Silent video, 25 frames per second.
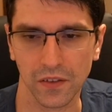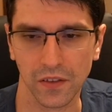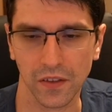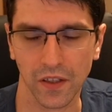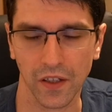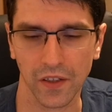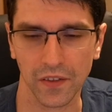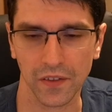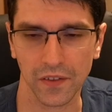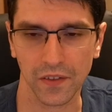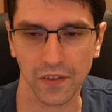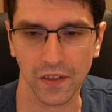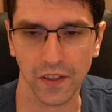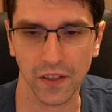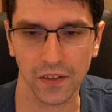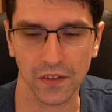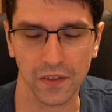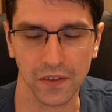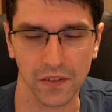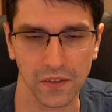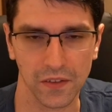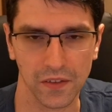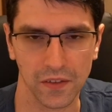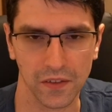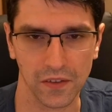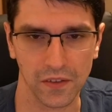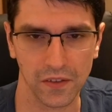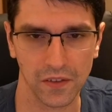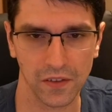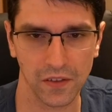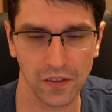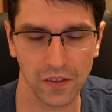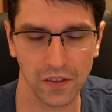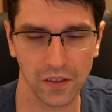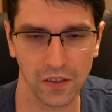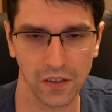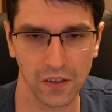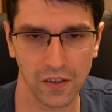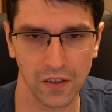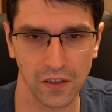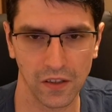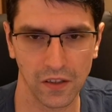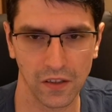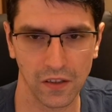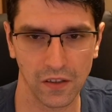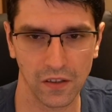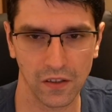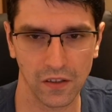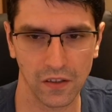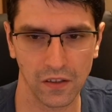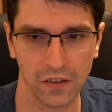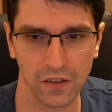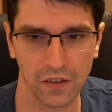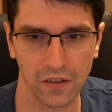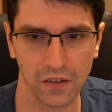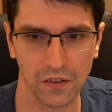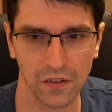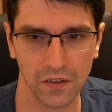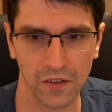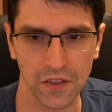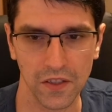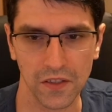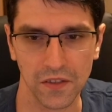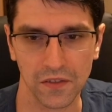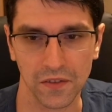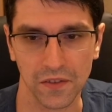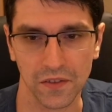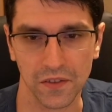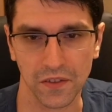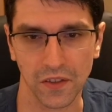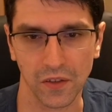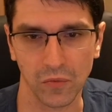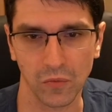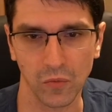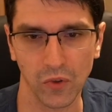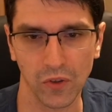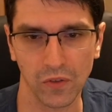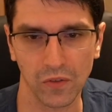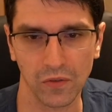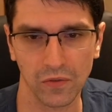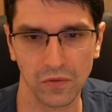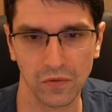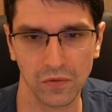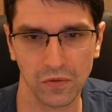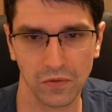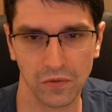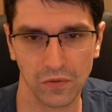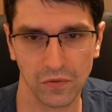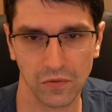has another interesting move.